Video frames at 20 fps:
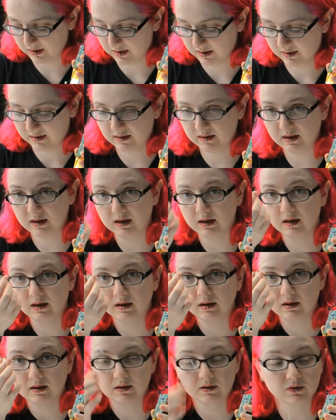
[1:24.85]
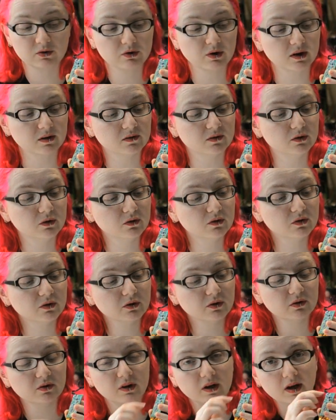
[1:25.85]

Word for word: the transducers.